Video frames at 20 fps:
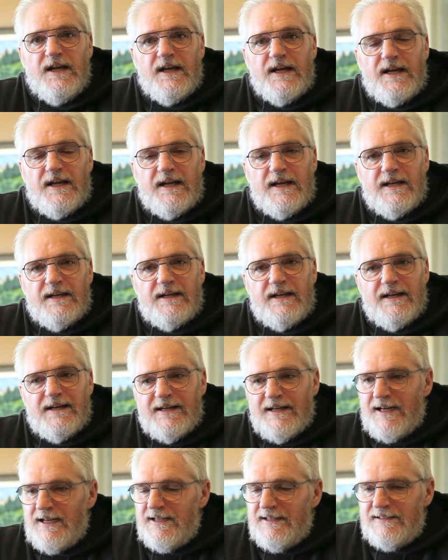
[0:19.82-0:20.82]
And
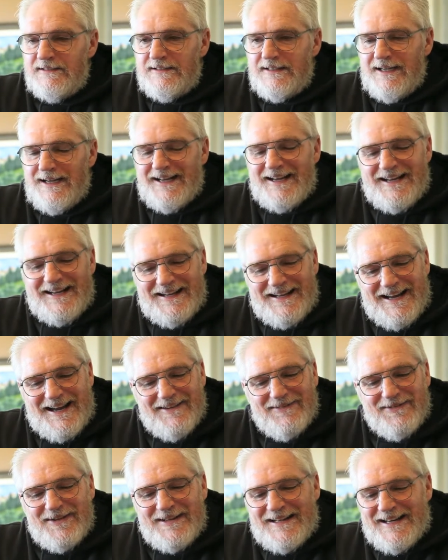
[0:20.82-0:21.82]
I
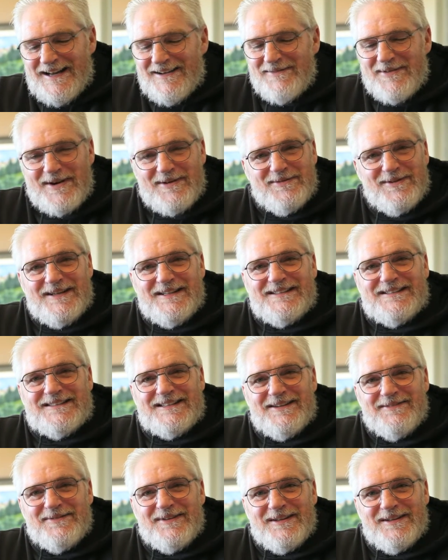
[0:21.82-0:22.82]
every time I read
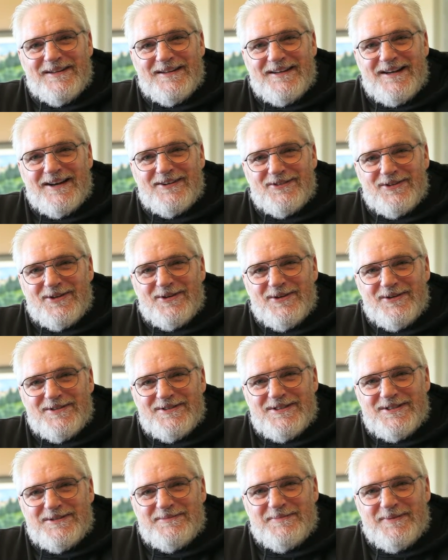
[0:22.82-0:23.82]
something that Dr.
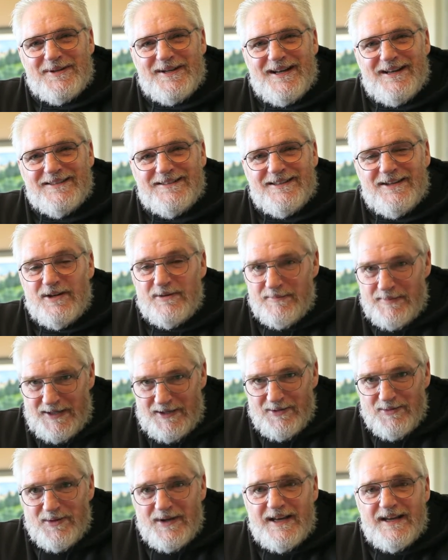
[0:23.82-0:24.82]
Corsi's put out there, and by
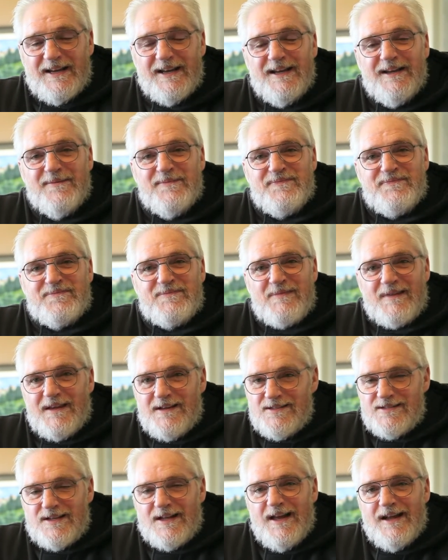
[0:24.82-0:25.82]
the way,
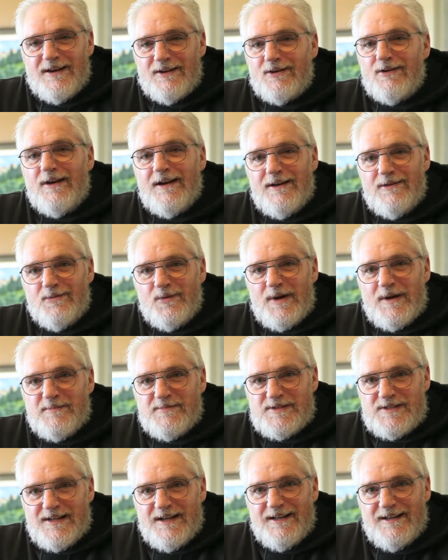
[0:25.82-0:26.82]
he's got a great
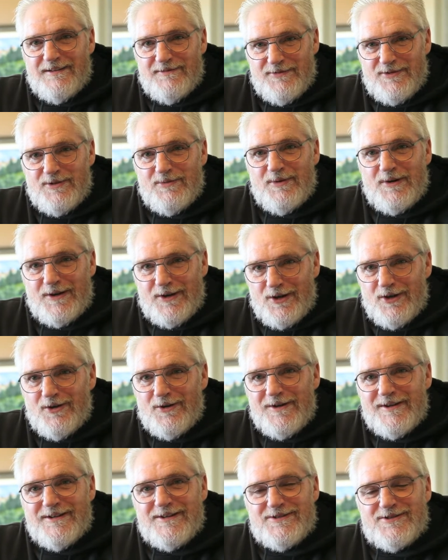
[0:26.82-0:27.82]
website. If you want to go
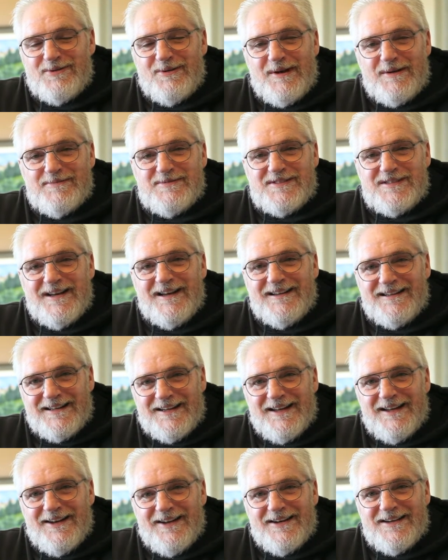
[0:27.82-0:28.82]
to his website and
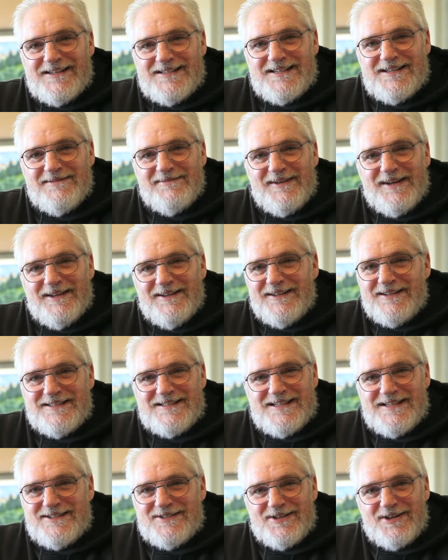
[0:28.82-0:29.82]
get on his email
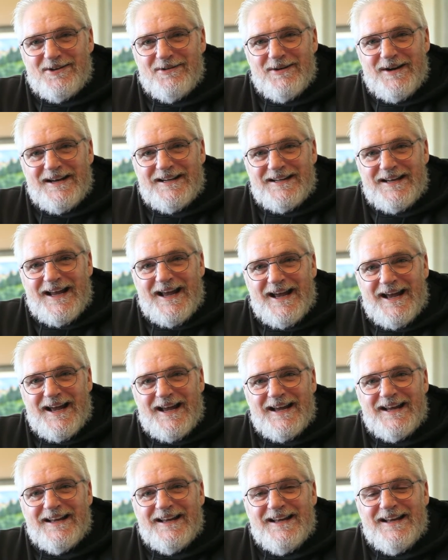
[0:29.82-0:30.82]
list, he's a great
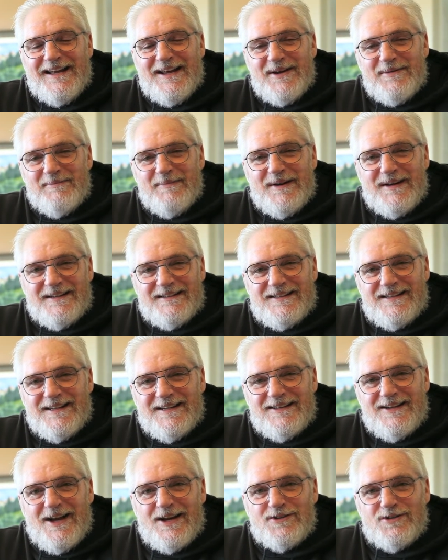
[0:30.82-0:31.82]
guy. But
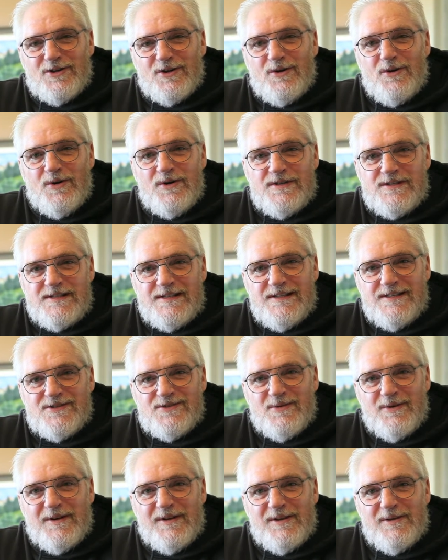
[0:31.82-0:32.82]
Dr. Corsi
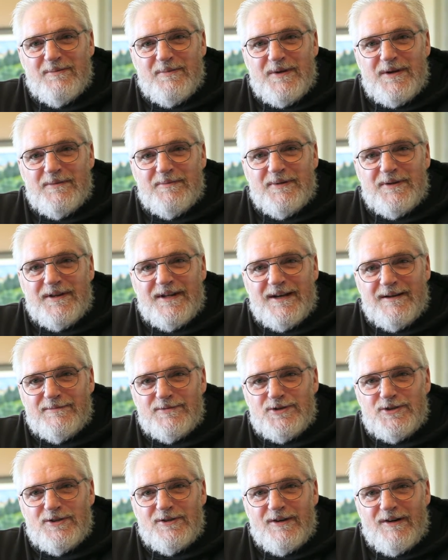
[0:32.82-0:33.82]
is one of the people that I'm
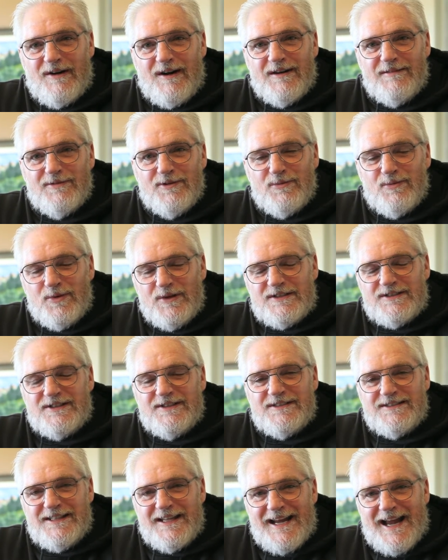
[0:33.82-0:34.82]
sure Harvard
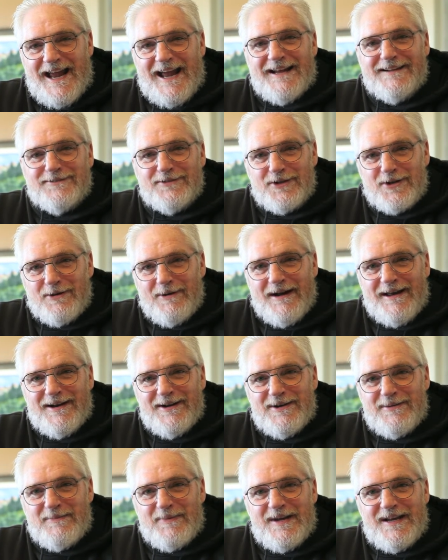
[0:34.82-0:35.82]
wishes they hadn't
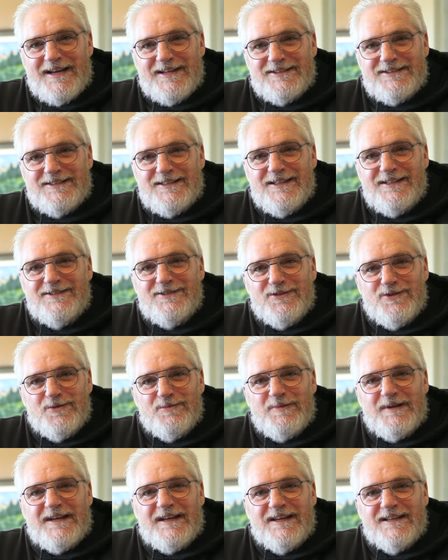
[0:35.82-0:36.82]
granted a PhD to,
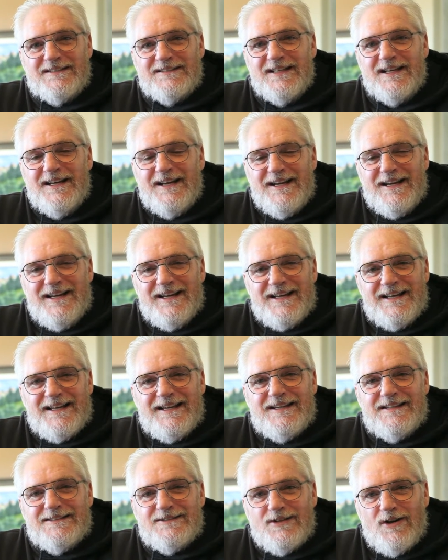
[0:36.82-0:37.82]
because
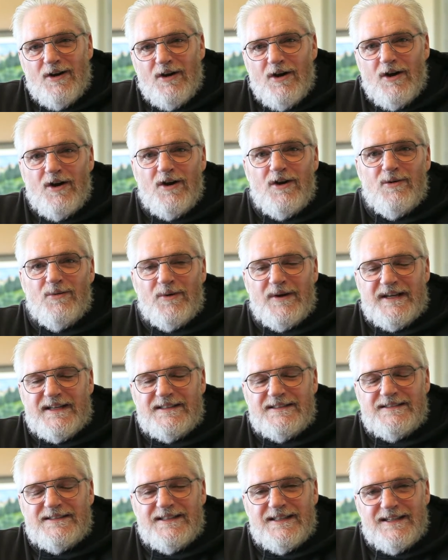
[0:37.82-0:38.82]
he is
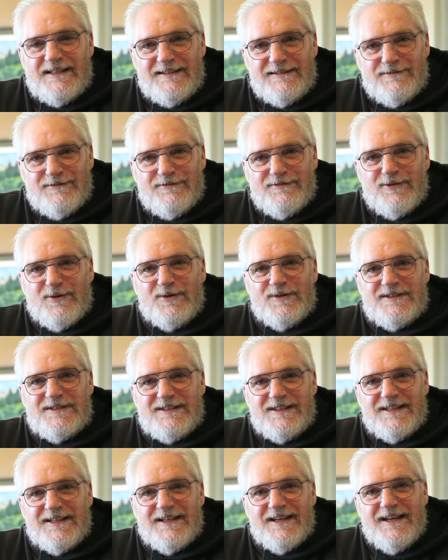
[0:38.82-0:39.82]
always
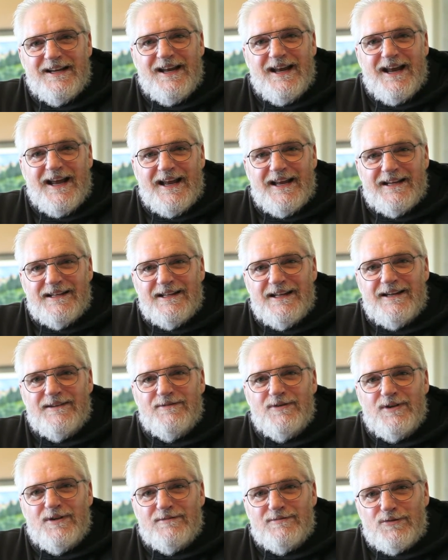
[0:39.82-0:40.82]
enforcing a
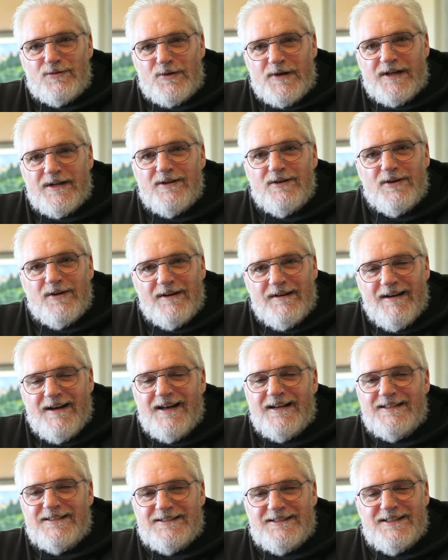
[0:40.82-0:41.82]
level of rigor and
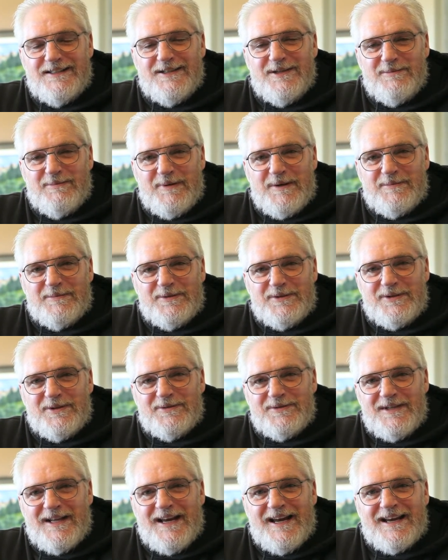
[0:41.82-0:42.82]
honesty that people
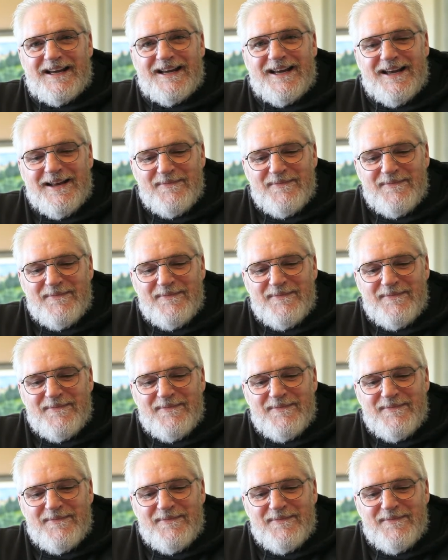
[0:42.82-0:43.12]
don't like.